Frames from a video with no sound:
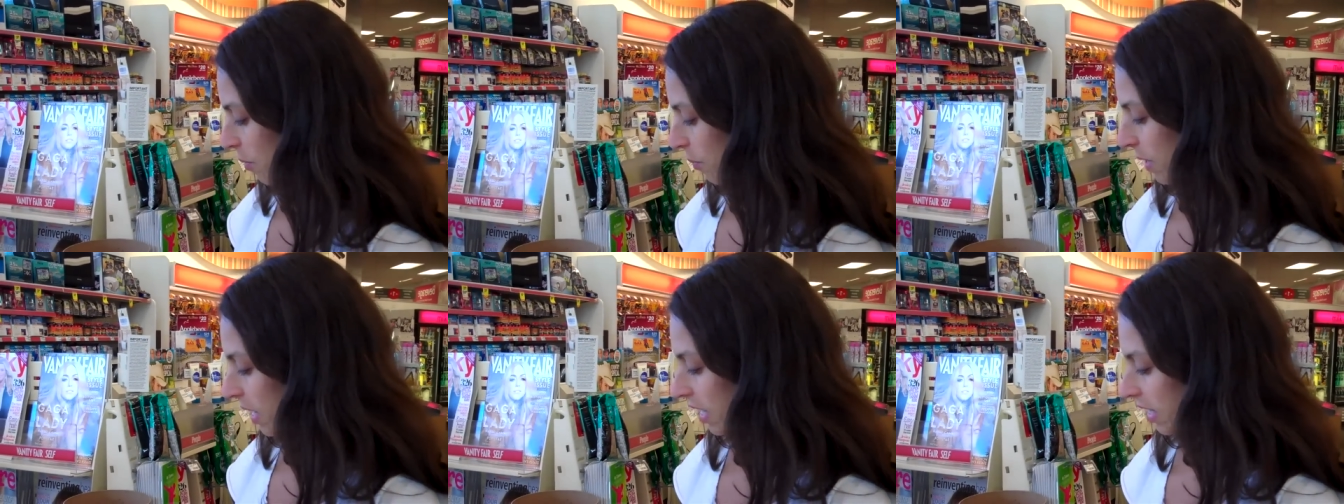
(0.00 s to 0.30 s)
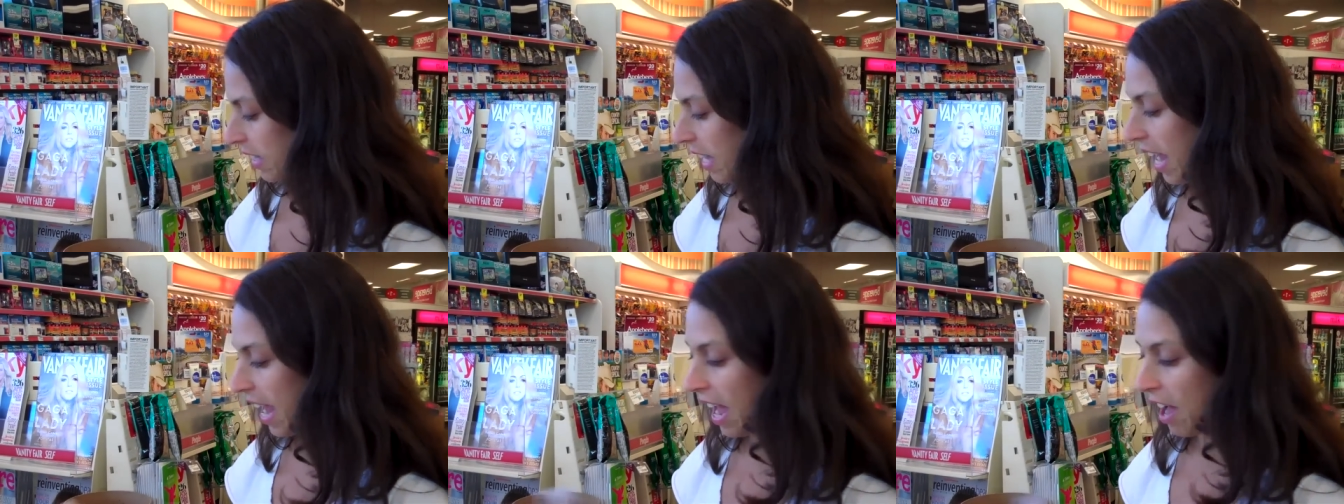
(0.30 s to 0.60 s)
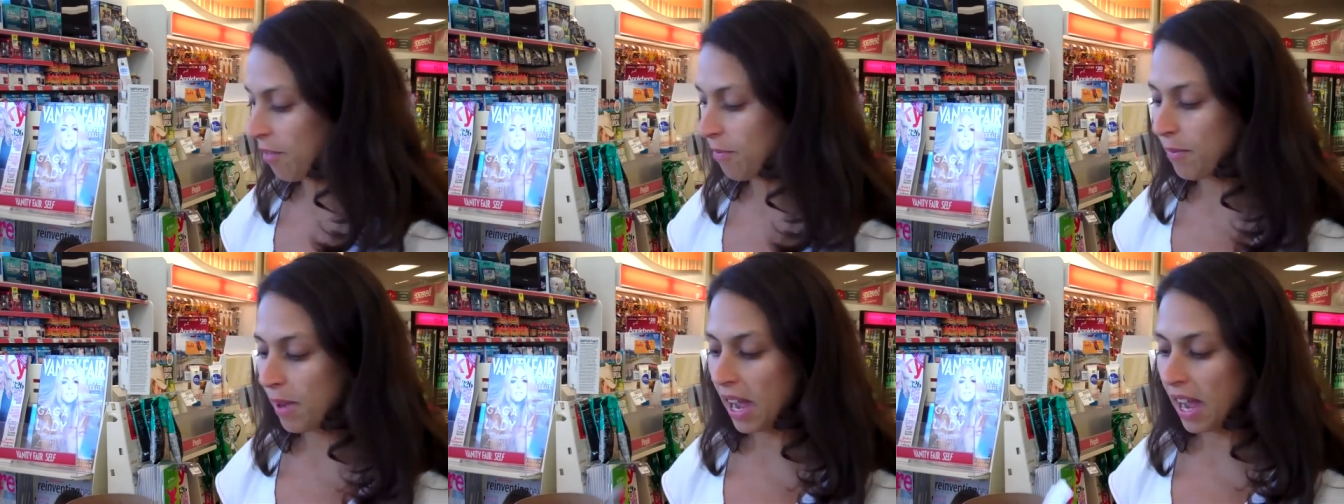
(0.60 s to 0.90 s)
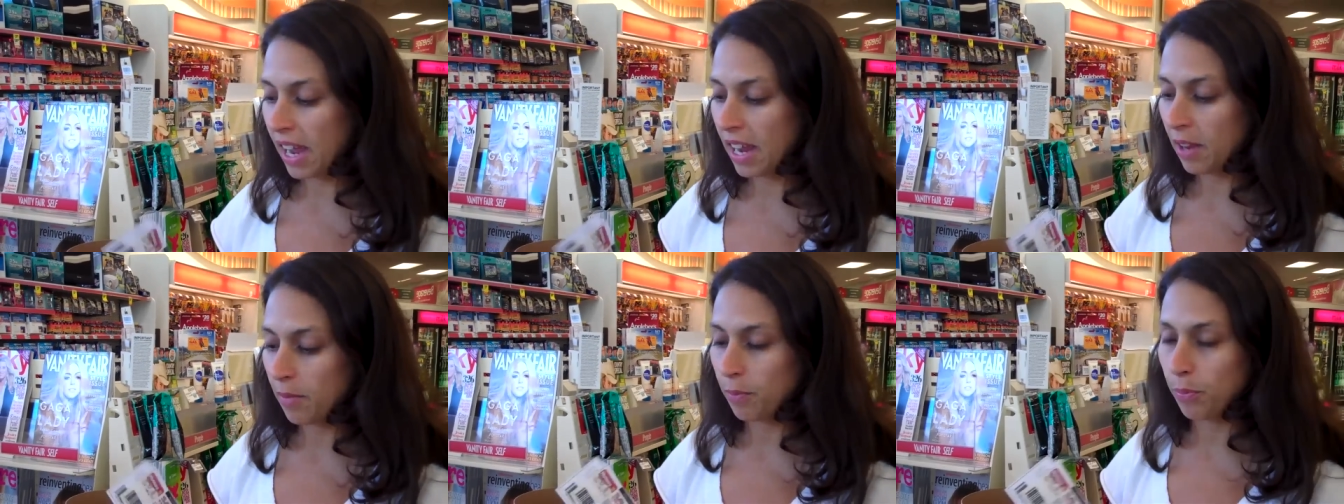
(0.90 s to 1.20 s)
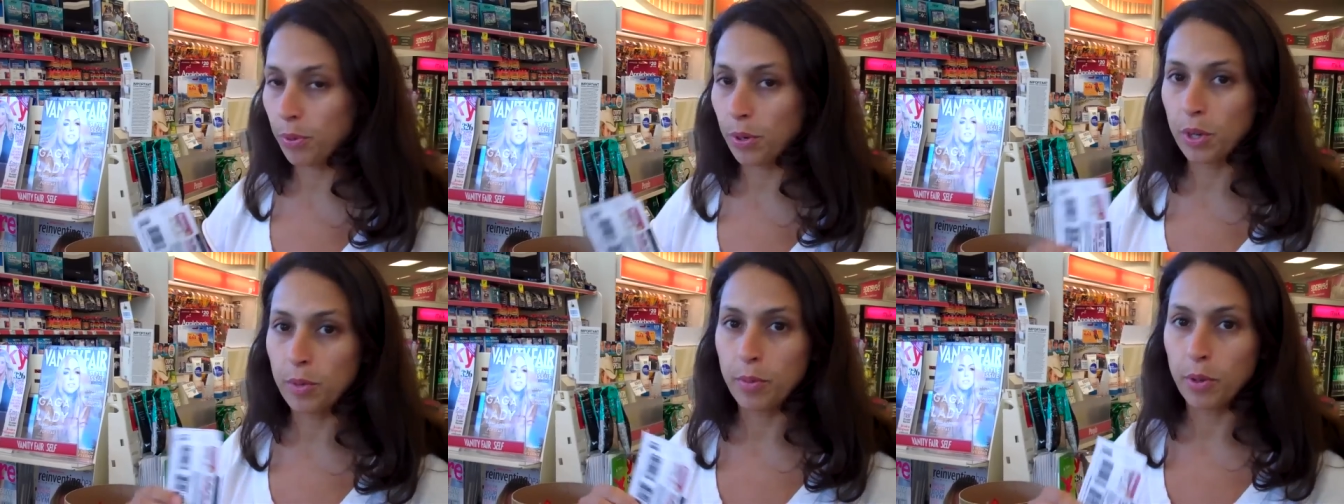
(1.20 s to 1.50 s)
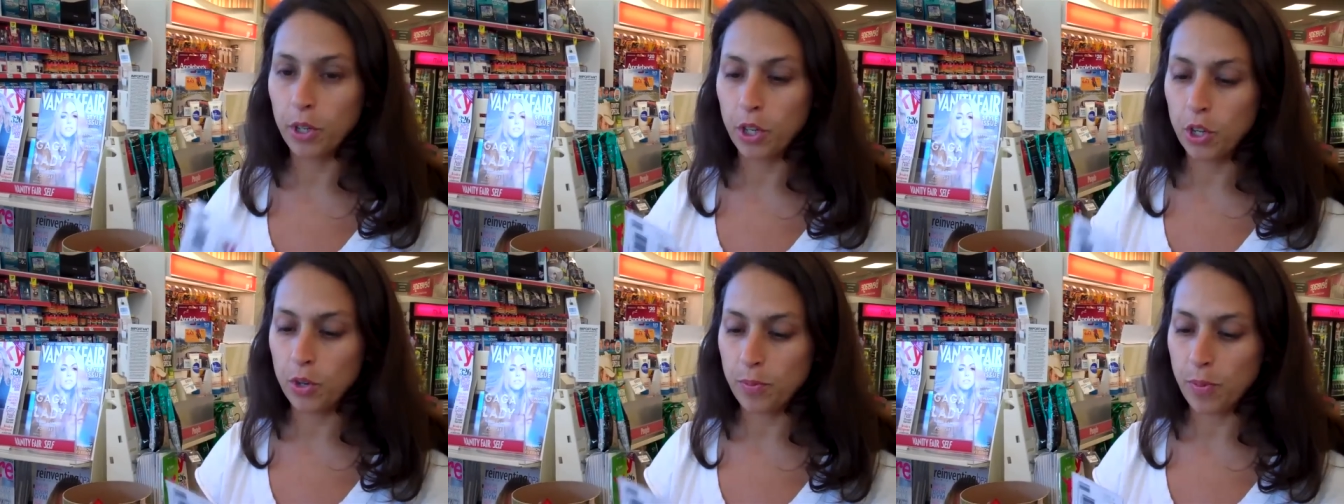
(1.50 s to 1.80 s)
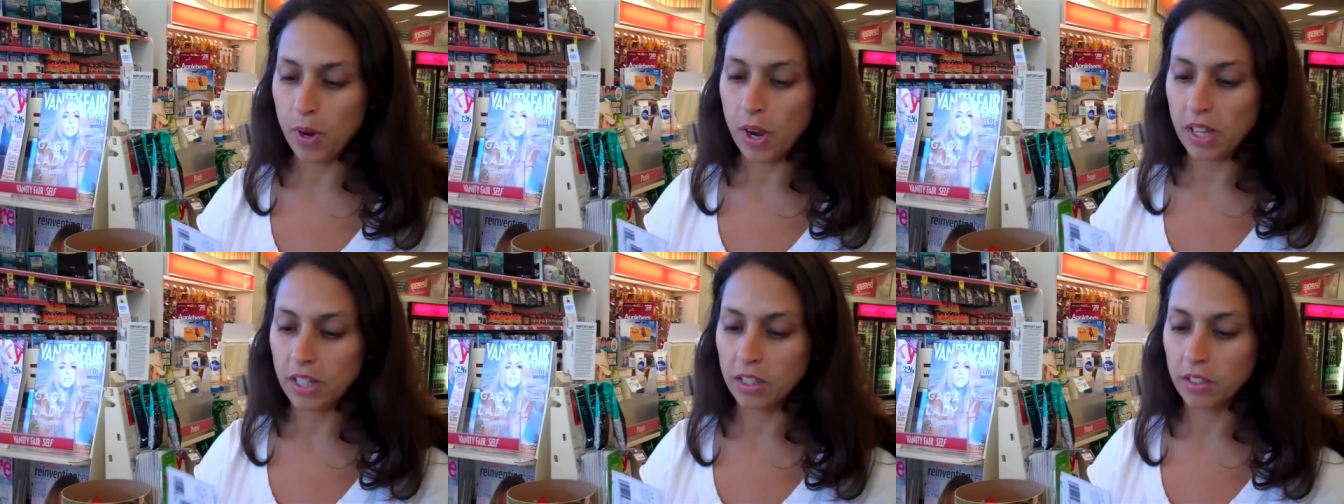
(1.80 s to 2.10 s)
Plus I have my printable
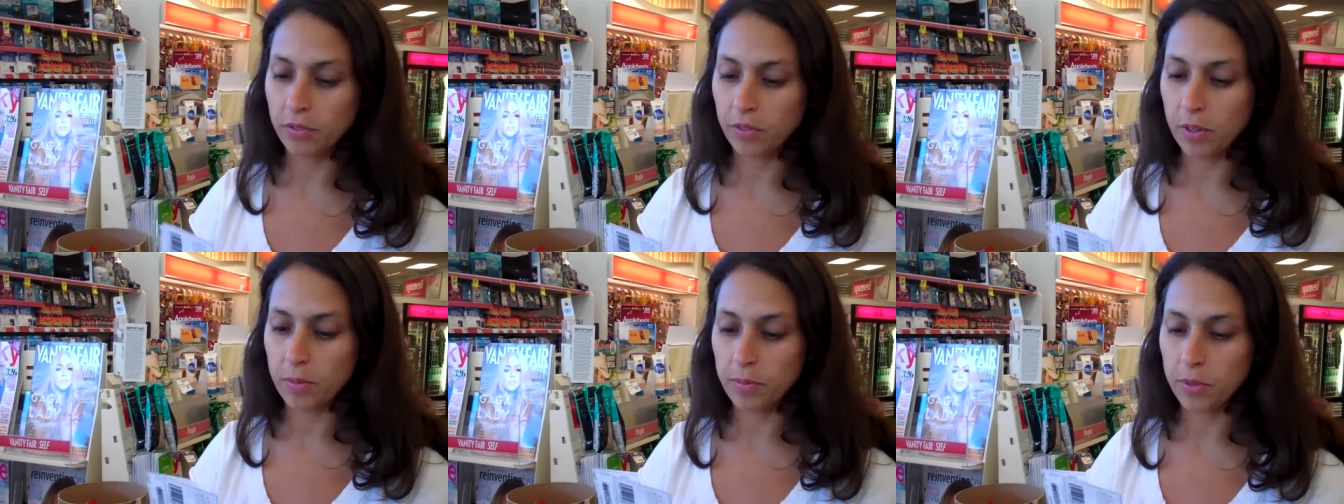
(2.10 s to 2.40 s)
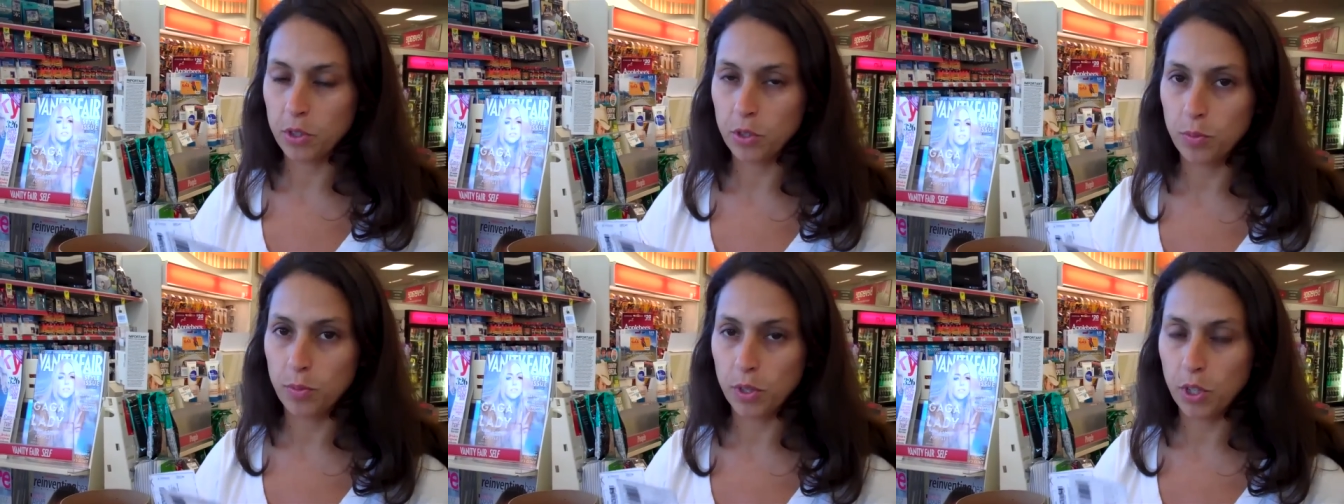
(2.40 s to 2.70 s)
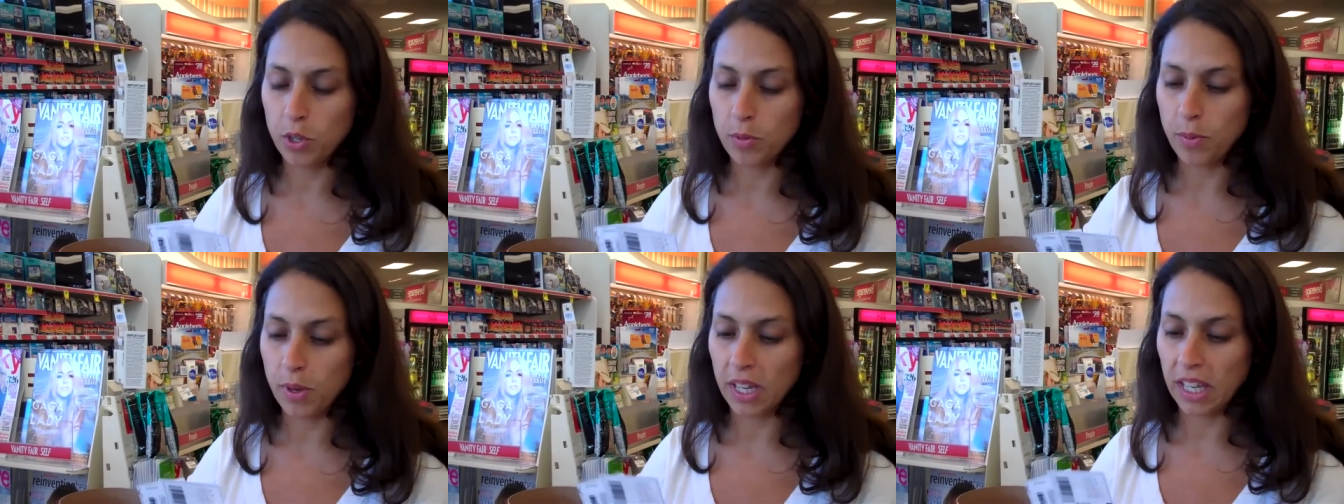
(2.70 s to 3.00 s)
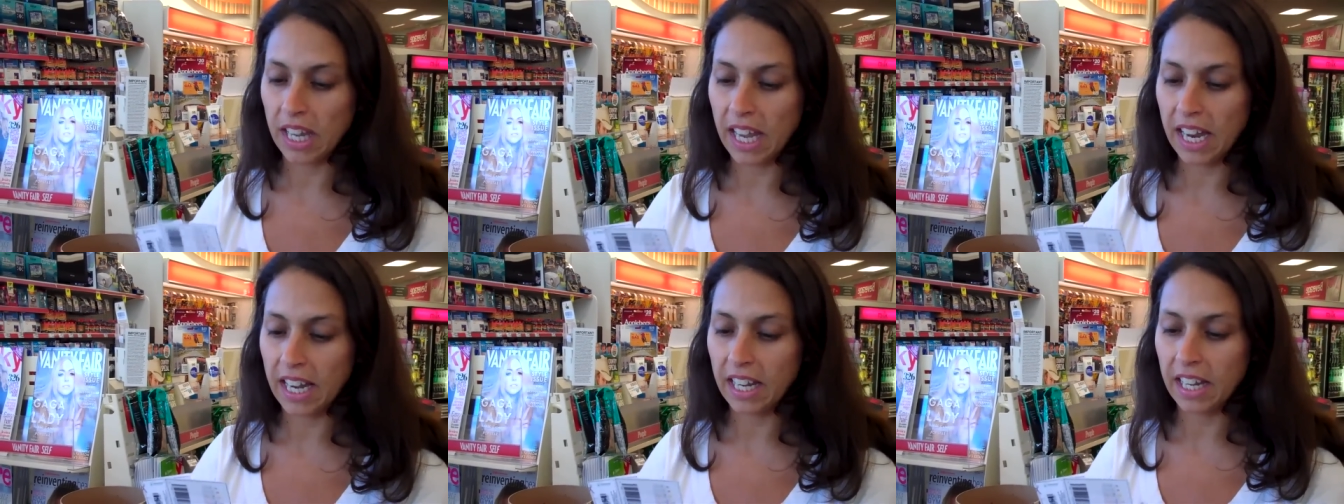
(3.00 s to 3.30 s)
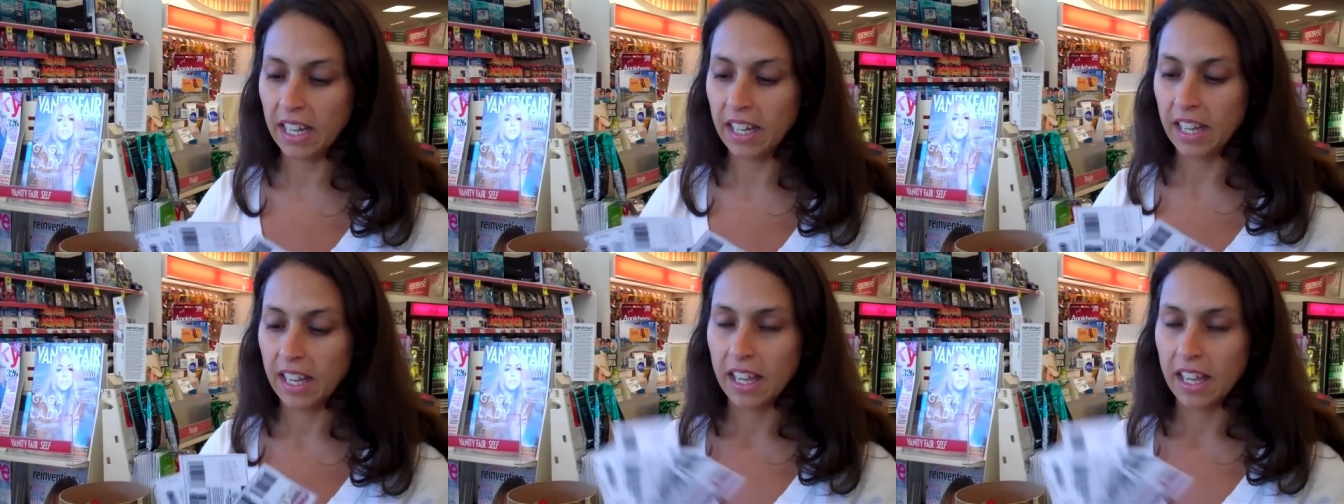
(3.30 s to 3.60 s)
coupons from Super Coupon Lady